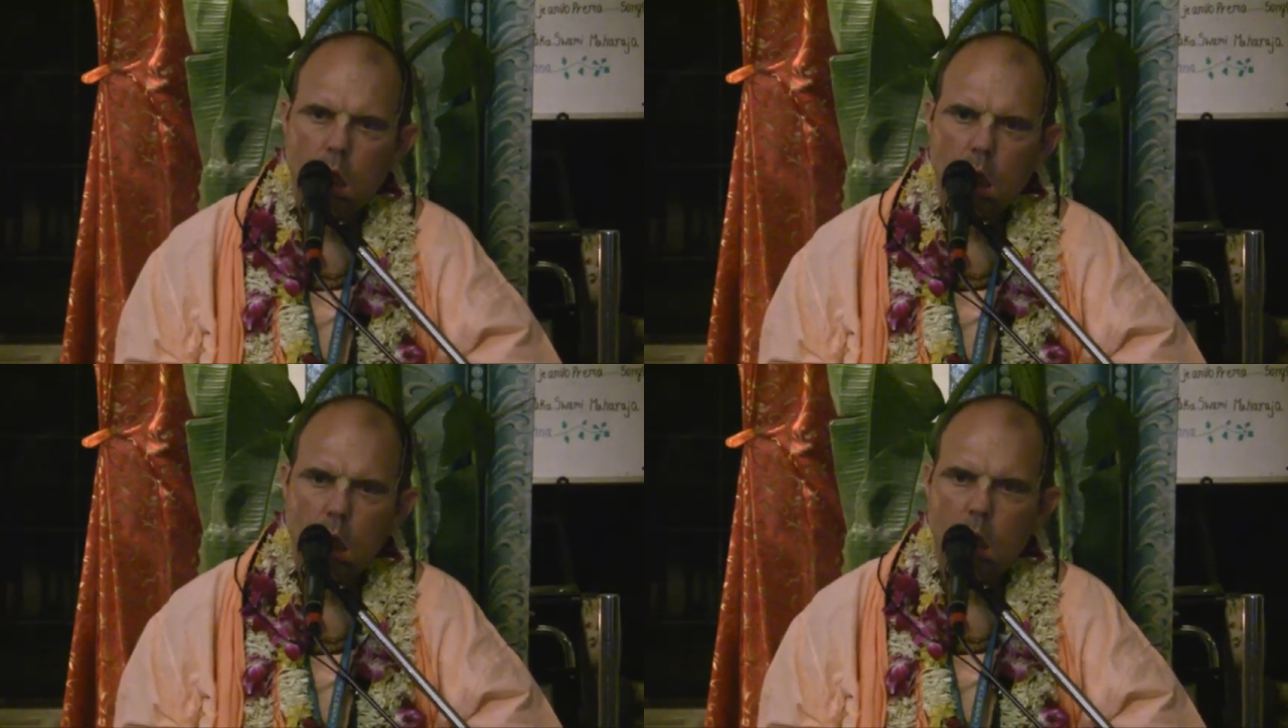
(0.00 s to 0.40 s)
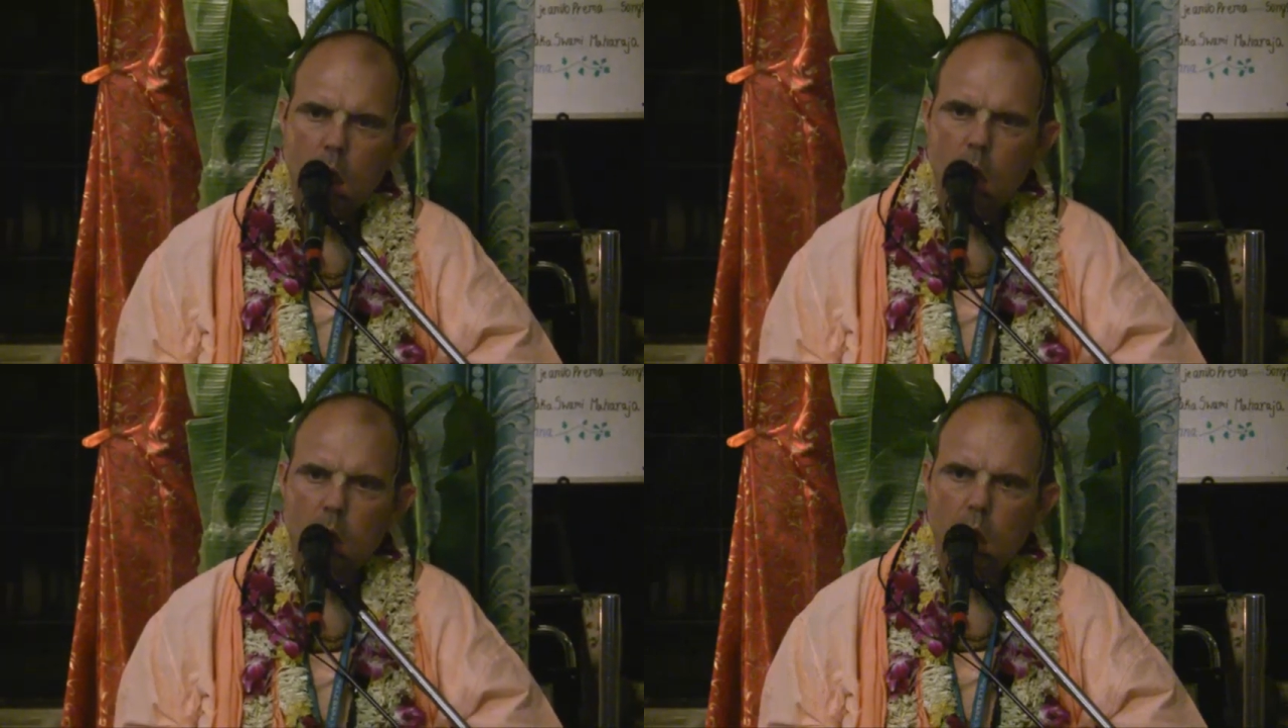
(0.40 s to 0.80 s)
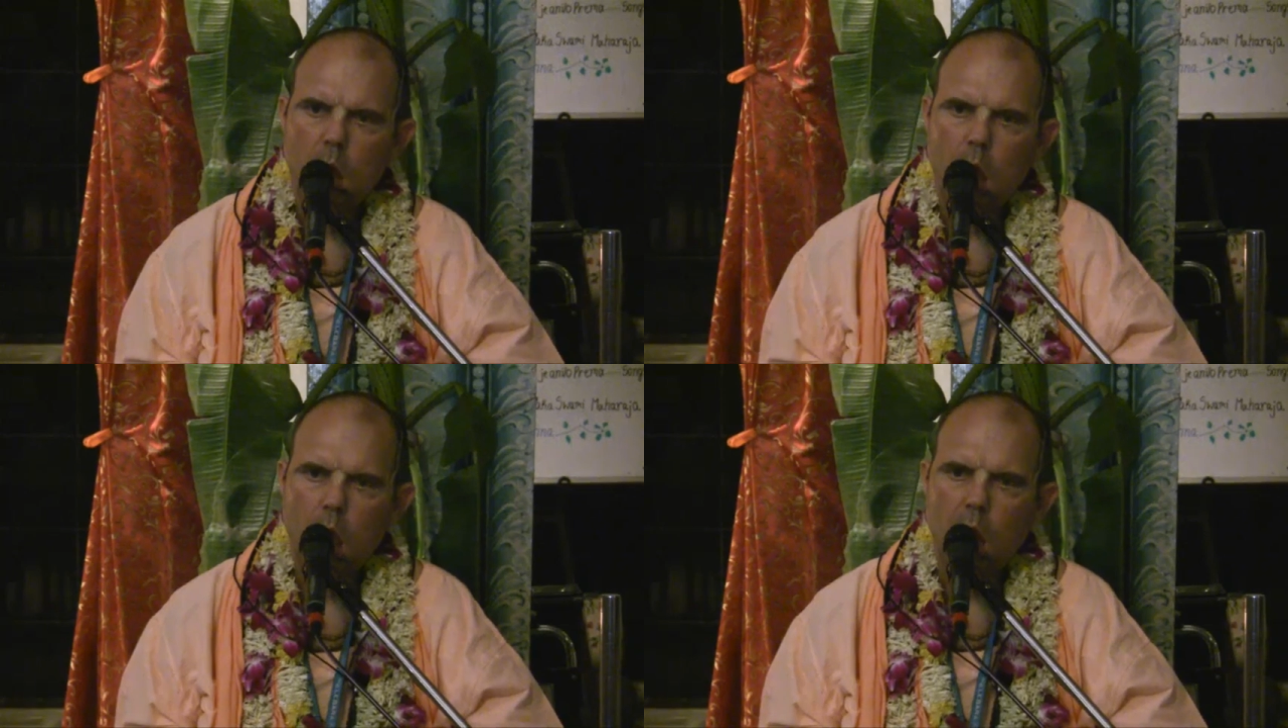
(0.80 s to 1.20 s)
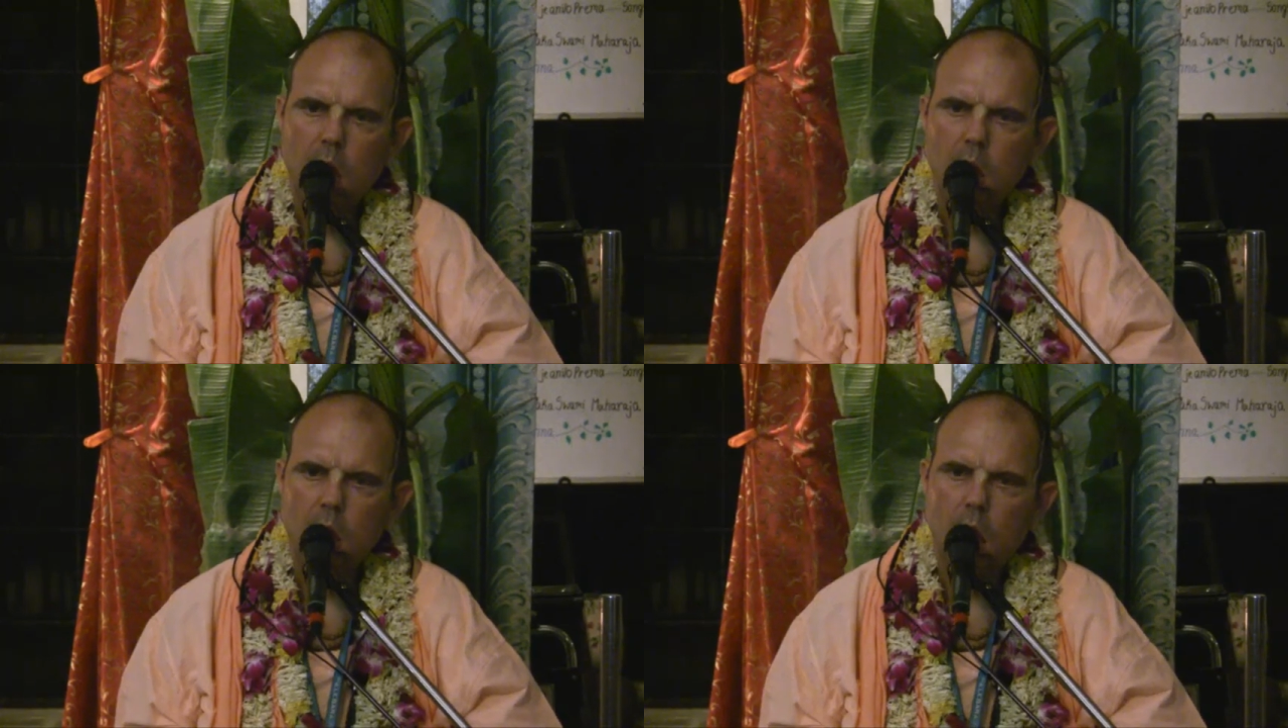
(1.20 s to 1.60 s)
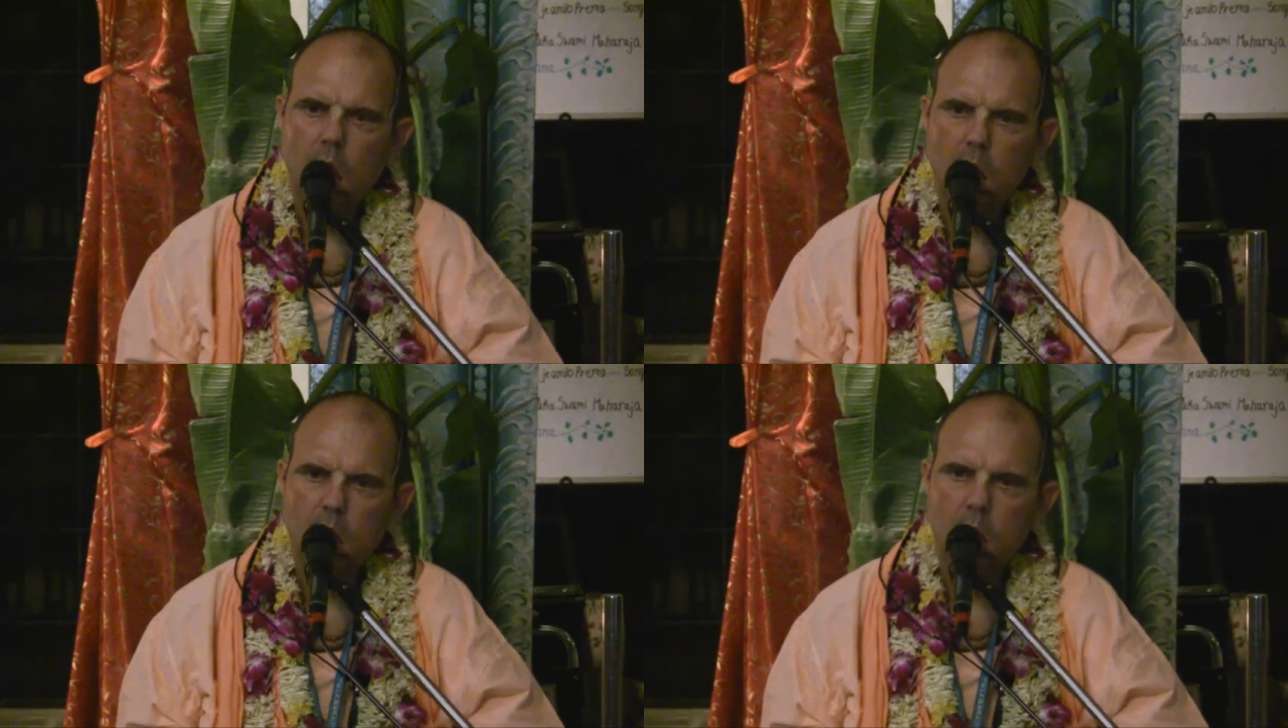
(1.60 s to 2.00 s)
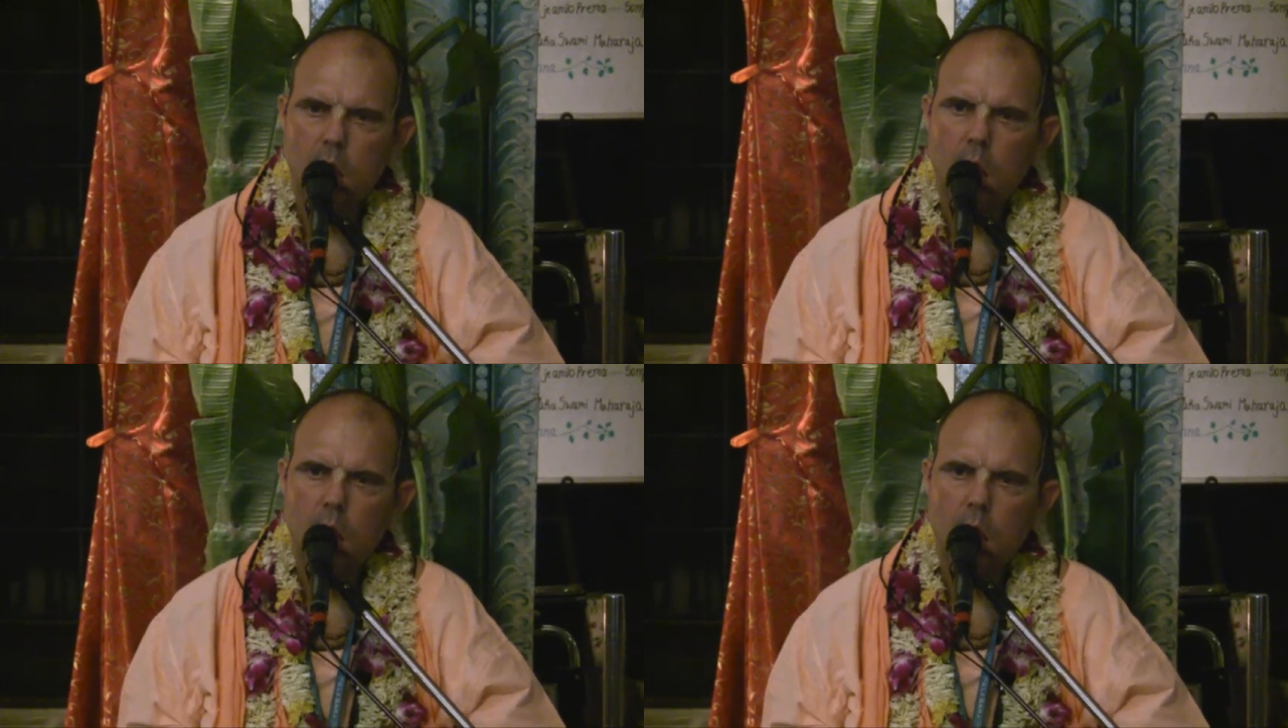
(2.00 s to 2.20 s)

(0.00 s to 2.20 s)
that we all wanted to ask Srila